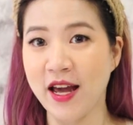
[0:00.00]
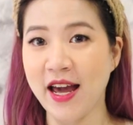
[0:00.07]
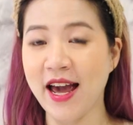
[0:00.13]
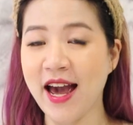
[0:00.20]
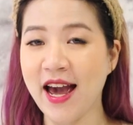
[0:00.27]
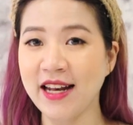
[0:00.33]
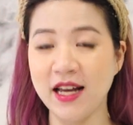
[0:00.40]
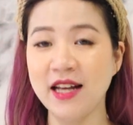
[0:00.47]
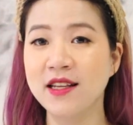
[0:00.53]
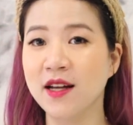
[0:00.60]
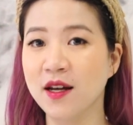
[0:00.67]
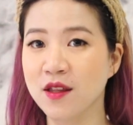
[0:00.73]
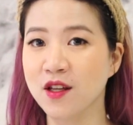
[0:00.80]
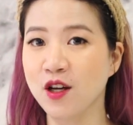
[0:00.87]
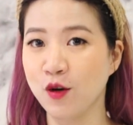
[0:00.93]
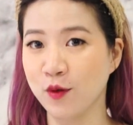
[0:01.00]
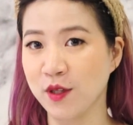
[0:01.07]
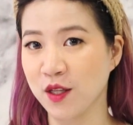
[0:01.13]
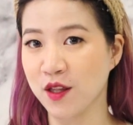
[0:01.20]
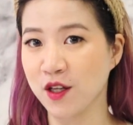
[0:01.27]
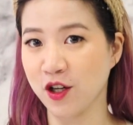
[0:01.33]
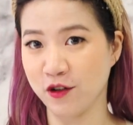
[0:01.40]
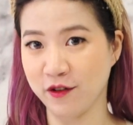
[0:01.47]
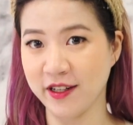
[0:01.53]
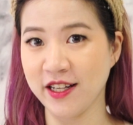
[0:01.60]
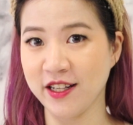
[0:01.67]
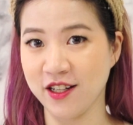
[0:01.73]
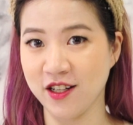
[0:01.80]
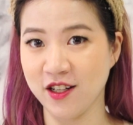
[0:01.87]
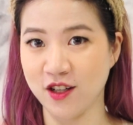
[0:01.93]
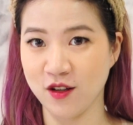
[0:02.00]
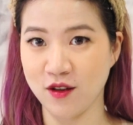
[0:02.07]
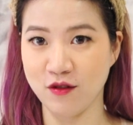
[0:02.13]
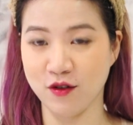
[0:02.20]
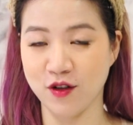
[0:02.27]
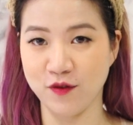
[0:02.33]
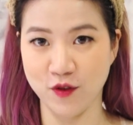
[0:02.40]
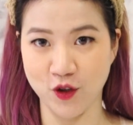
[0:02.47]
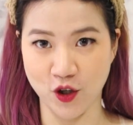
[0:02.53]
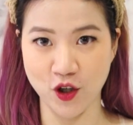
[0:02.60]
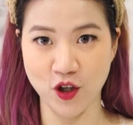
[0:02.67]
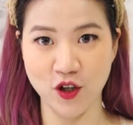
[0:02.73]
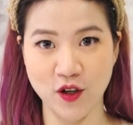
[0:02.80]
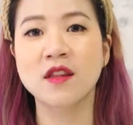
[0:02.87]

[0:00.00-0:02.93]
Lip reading: And it does go with this Korean sort of look.